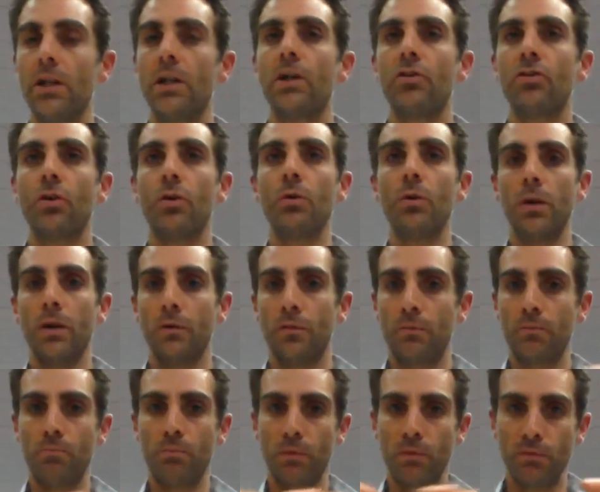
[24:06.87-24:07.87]
So
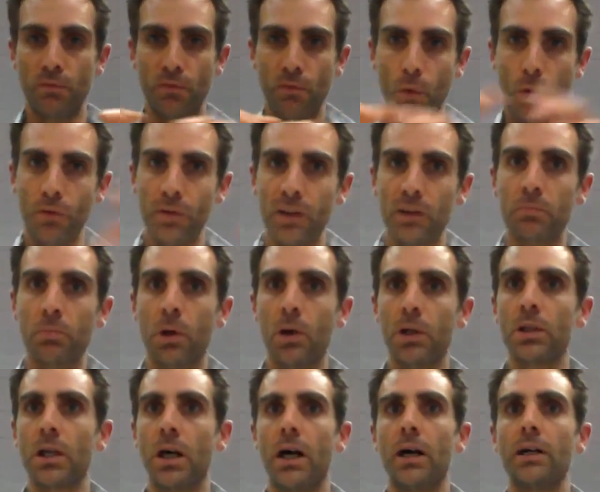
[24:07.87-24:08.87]
for this
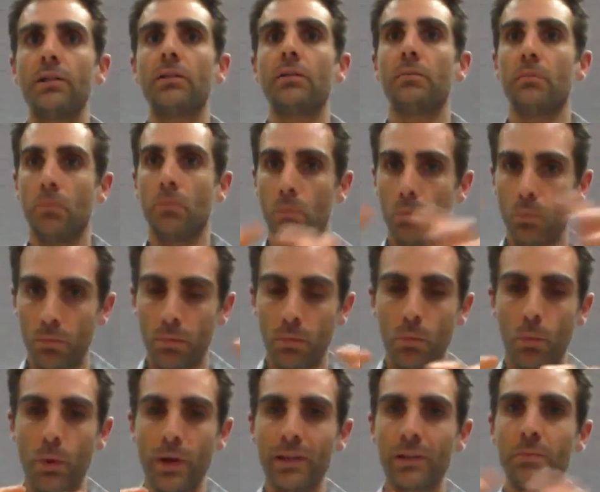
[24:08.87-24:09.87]
podcast,
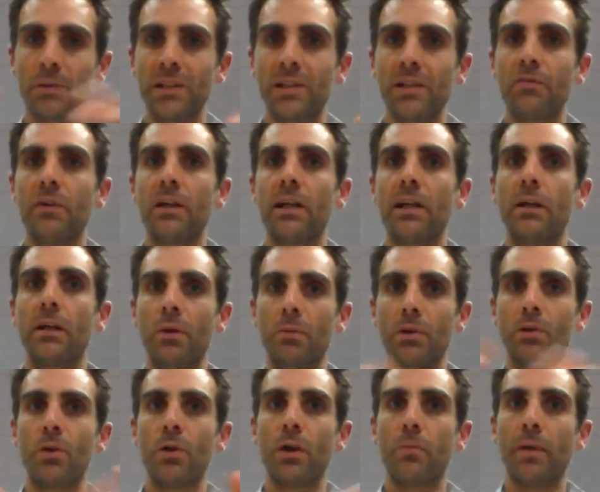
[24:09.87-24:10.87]
we're specifically, when we
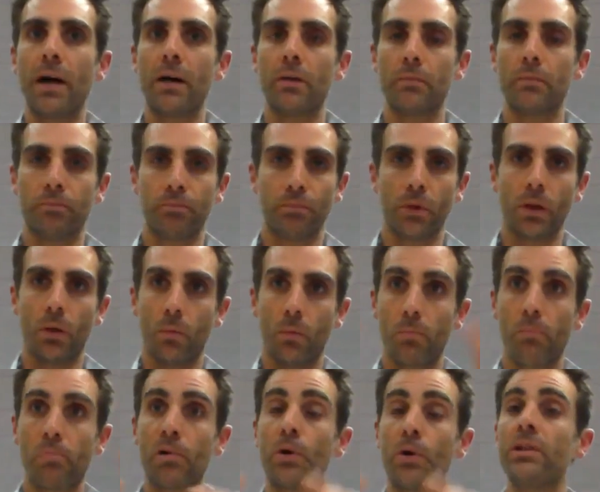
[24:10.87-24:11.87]
talk about
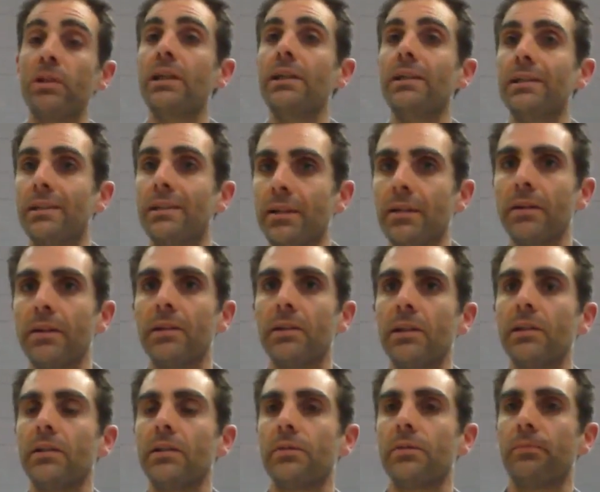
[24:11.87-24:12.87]
protein
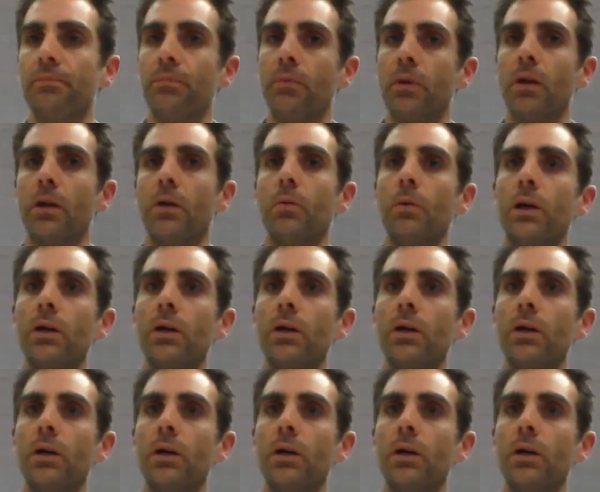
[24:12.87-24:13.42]
synthesis, we're